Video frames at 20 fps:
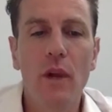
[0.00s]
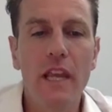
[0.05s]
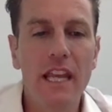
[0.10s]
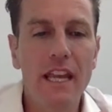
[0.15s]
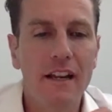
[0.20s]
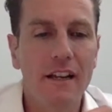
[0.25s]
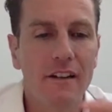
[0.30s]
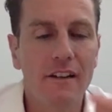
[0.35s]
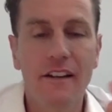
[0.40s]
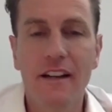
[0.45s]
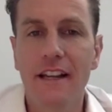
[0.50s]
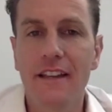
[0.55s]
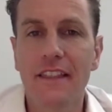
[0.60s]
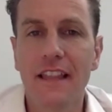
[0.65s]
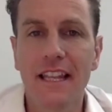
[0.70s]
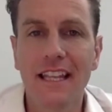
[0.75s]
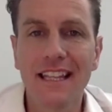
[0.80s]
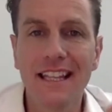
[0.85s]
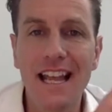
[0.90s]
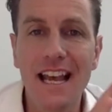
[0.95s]
We are uh,
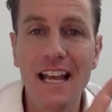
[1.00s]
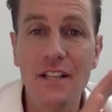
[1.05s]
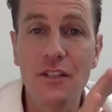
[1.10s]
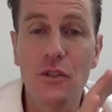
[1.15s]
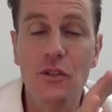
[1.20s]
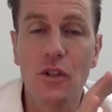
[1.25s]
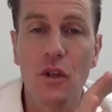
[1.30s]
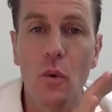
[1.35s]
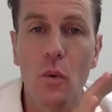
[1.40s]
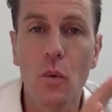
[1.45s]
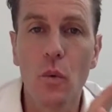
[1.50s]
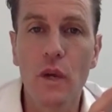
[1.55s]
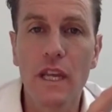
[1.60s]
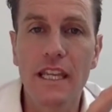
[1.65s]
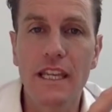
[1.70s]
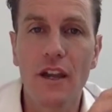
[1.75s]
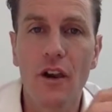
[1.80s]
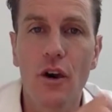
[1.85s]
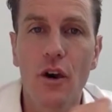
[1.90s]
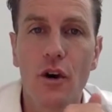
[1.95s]
the last
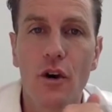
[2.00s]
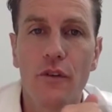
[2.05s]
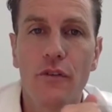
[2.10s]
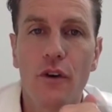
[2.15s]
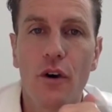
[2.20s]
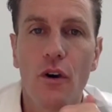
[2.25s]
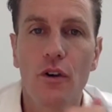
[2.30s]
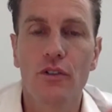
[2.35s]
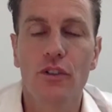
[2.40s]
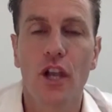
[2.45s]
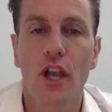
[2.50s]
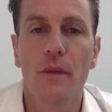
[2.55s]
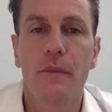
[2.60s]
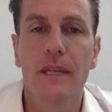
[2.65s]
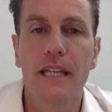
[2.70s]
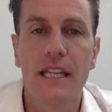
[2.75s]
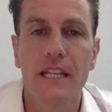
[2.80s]
week of October.